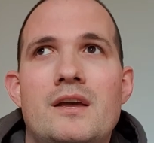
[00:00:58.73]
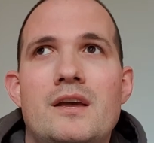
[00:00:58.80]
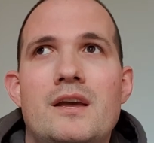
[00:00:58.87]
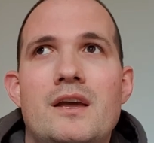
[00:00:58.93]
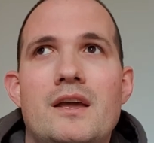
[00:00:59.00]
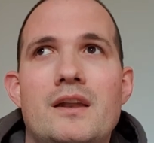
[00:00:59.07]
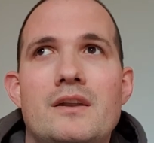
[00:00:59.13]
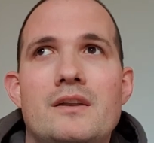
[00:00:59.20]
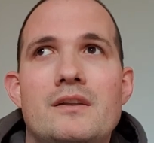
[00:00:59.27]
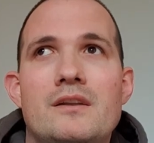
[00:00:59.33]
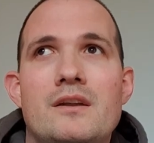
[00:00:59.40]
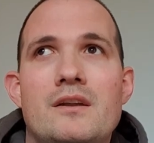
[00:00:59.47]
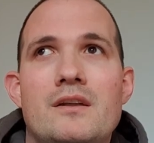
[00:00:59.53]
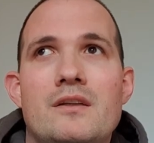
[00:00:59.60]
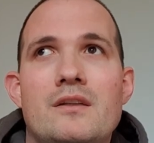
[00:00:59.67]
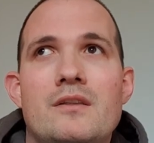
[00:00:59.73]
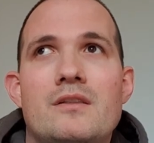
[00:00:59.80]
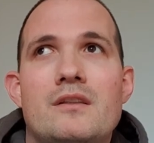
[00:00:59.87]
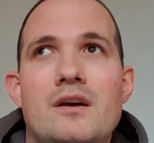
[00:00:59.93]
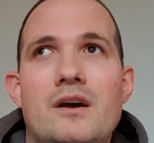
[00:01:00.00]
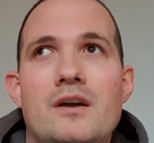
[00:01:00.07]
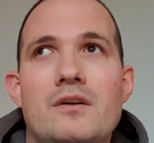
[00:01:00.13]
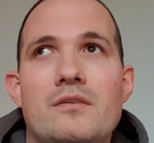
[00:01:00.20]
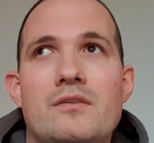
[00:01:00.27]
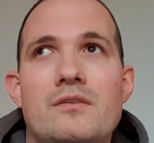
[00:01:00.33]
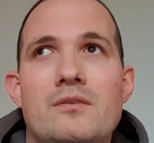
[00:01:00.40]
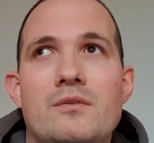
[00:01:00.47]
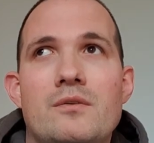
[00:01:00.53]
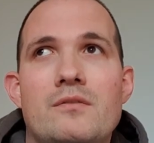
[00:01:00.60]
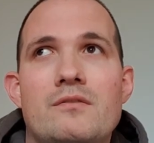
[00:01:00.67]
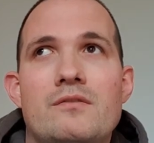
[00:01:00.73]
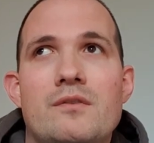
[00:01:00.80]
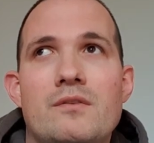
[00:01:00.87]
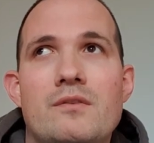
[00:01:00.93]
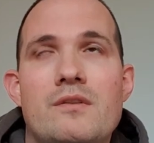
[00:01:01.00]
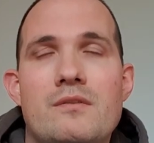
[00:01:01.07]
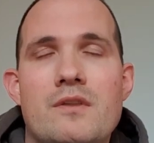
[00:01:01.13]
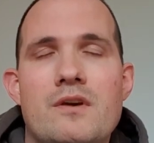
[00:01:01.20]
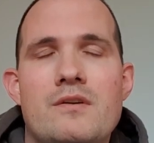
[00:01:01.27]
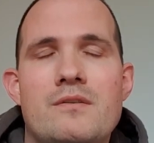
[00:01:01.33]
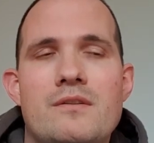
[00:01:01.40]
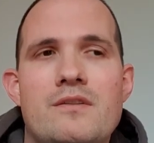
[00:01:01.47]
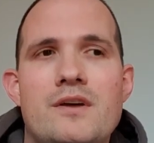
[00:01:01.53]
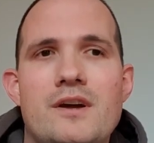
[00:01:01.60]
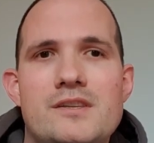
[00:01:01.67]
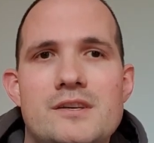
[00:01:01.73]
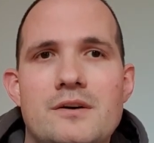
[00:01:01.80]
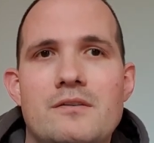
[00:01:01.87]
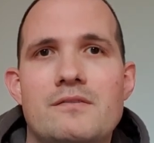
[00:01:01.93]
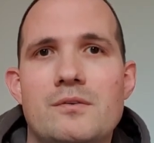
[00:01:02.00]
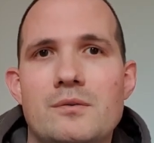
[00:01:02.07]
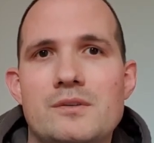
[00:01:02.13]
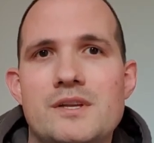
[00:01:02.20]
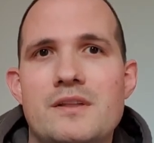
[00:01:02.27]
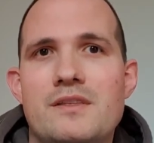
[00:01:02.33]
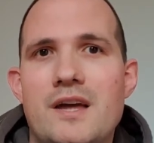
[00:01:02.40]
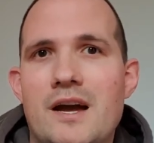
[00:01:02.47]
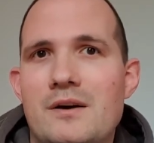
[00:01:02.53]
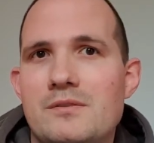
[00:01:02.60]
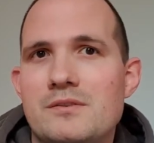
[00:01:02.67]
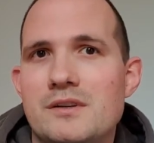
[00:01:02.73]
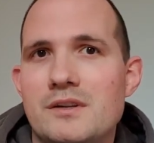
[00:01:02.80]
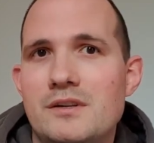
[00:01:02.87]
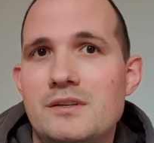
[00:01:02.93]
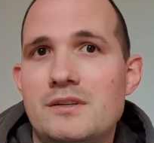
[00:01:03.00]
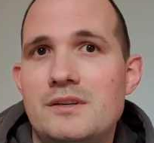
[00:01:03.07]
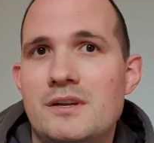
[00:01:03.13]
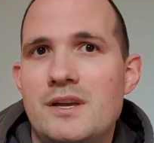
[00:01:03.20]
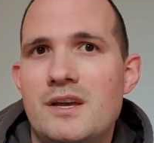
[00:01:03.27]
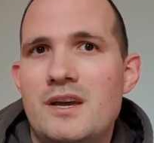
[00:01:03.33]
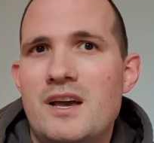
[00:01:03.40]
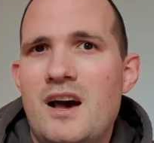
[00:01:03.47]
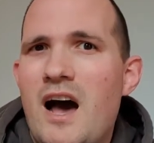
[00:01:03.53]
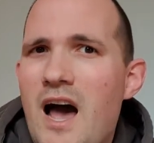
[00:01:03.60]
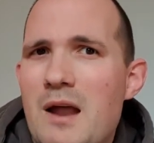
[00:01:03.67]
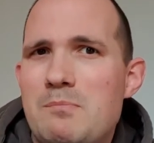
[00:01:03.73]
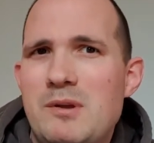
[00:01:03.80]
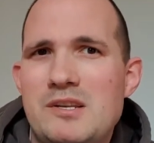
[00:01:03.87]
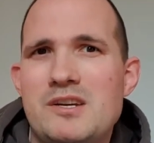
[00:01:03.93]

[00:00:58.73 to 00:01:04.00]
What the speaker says: in 30 or 40,000. I had been